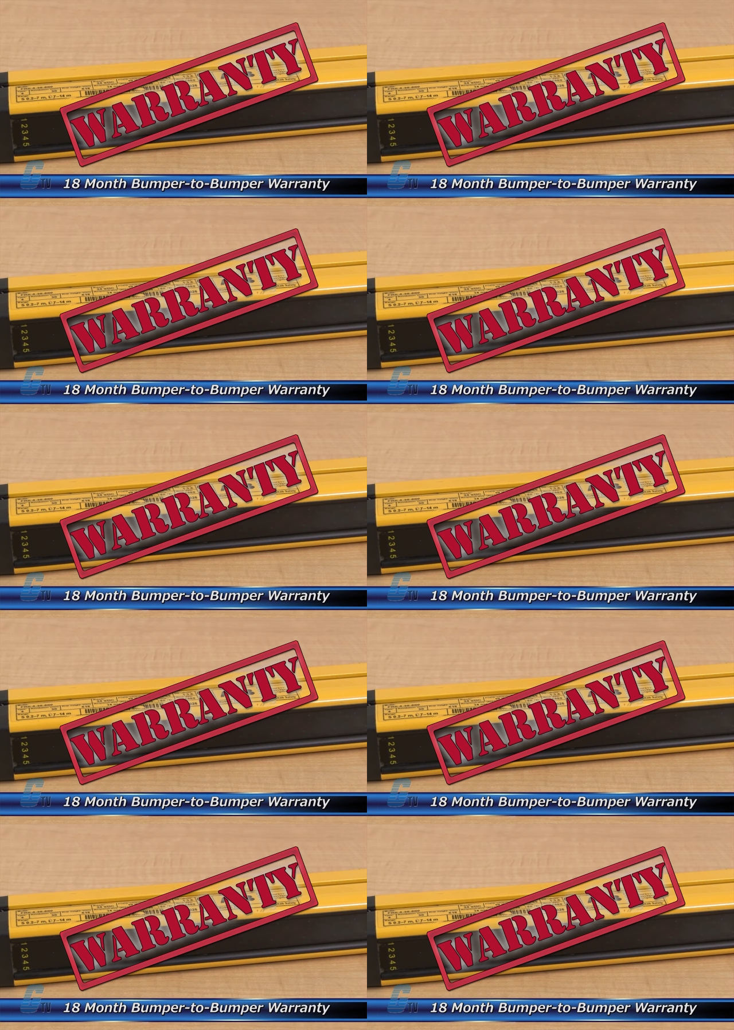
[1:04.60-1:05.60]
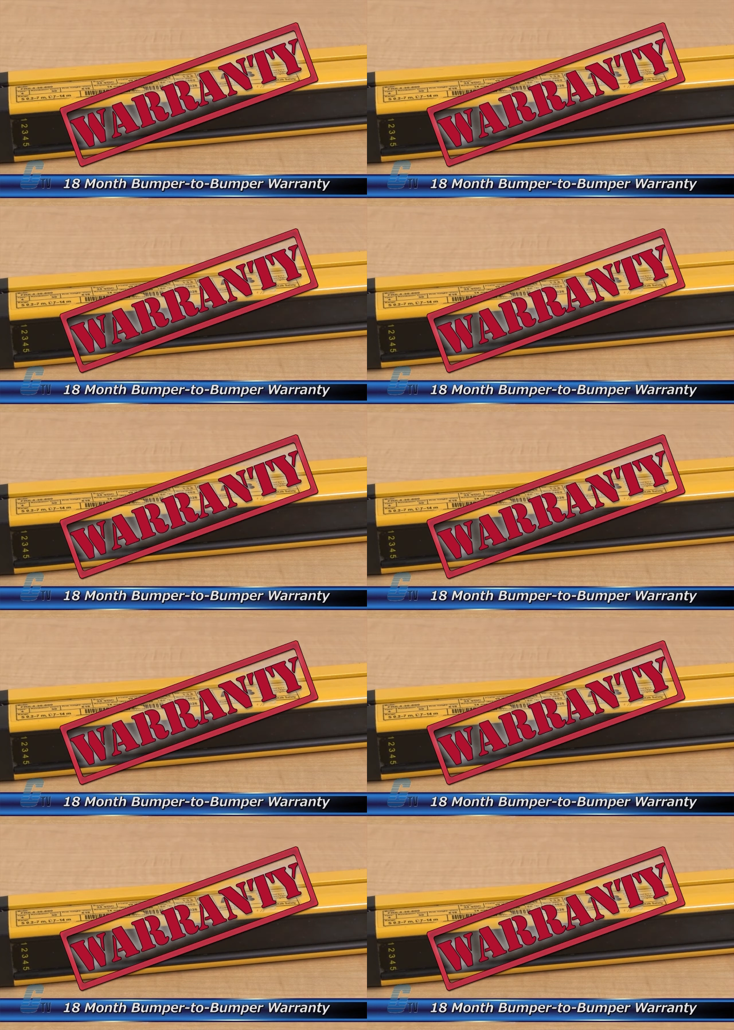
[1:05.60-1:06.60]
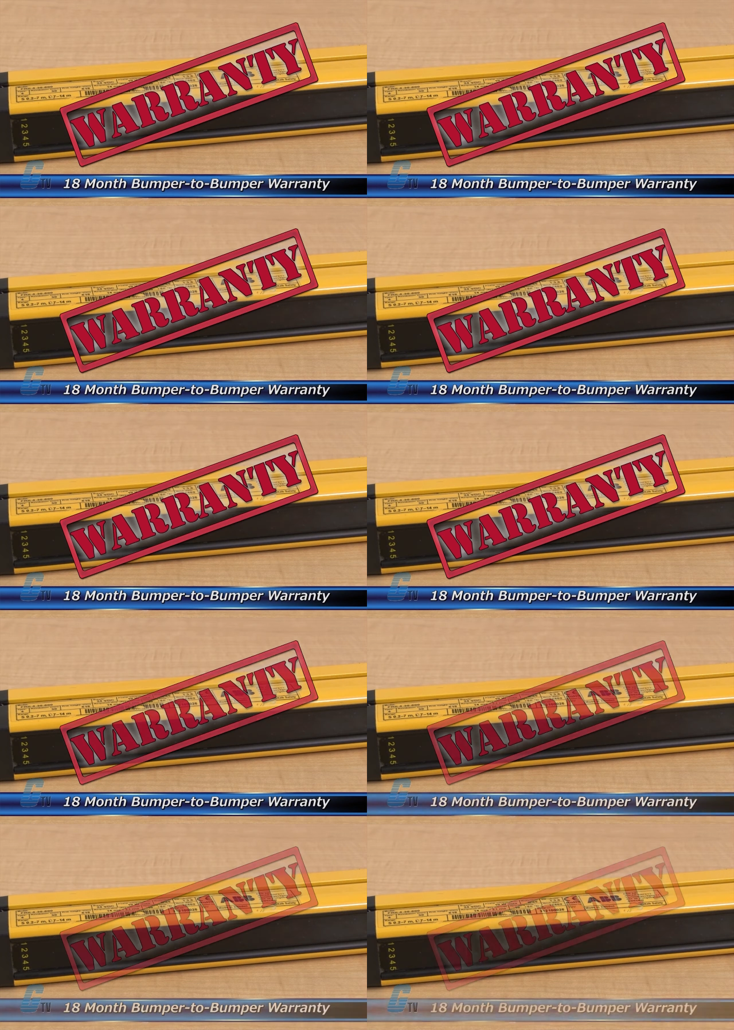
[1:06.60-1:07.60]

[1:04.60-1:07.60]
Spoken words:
Nobody's mouth can be seen.